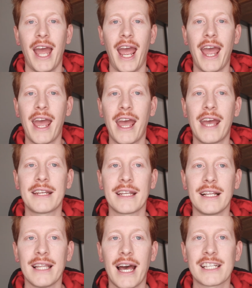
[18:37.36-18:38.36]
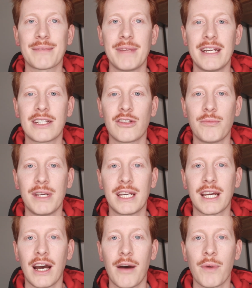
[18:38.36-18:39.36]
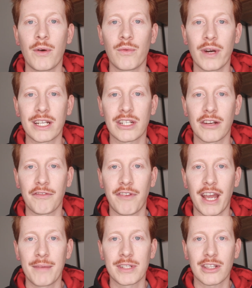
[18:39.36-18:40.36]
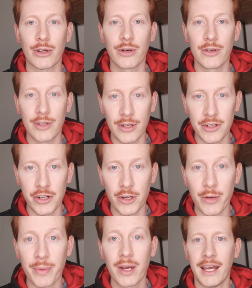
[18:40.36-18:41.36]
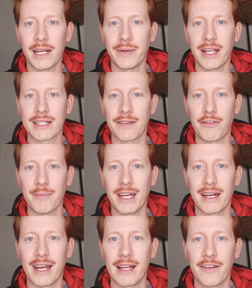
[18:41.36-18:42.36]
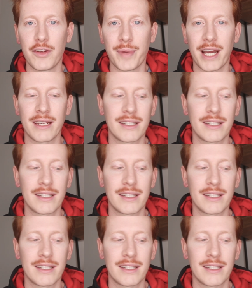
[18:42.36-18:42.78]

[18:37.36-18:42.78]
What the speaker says: and it allows me to become rich and famous through YouTube. Anyway, that's it for me today. Love you, bye.